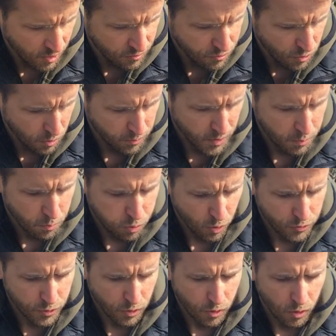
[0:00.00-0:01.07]
uh, from the
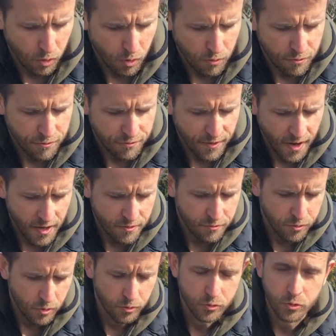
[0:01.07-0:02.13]
protocol of
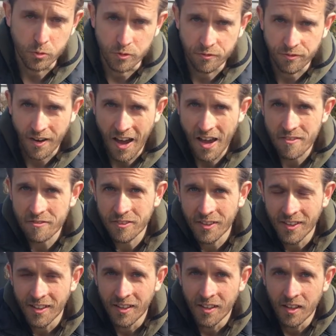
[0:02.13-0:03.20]
five four three five.
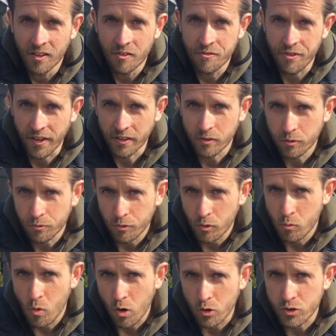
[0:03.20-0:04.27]
Thank you
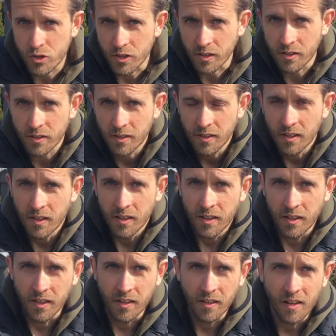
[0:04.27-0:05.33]
for watching.
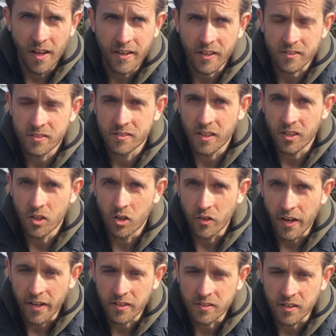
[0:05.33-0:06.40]
Uh, let us stay
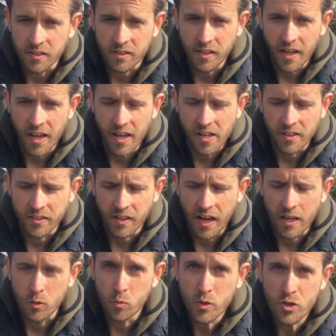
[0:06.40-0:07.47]
connected, and
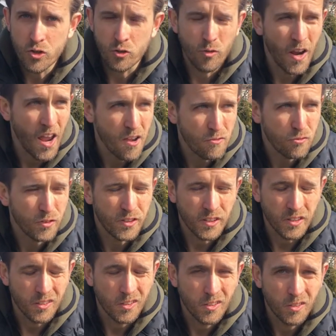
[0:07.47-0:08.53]
I wish you
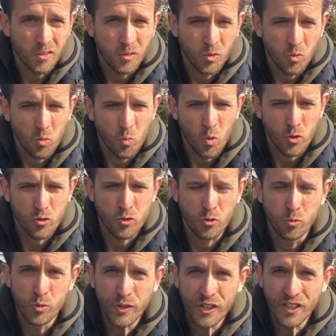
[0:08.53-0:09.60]
everything what
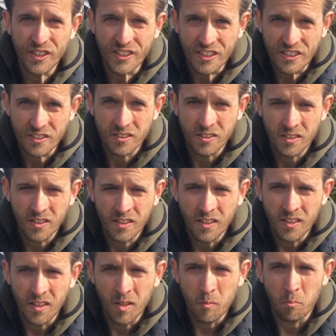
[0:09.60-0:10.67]
you really need
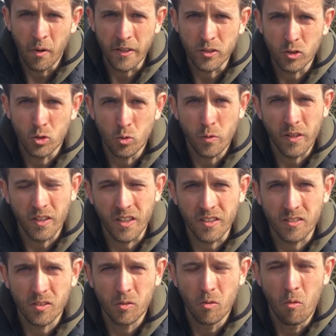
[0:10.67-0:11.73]
by doing
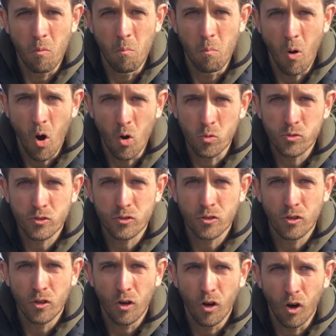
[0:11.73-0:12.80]
it
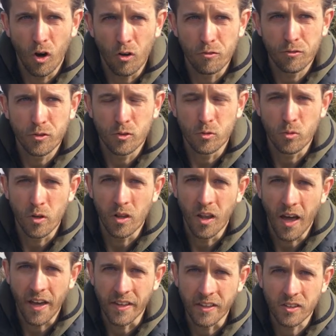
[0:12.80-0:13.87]
most of
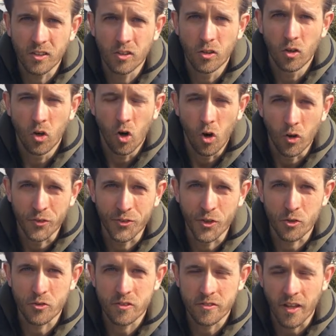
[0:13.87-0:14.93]
relying on
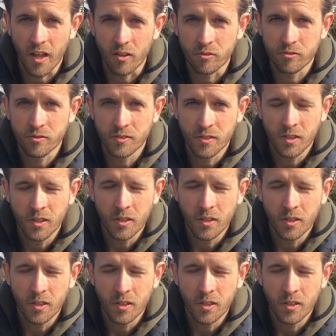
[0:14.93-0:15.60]
yourself.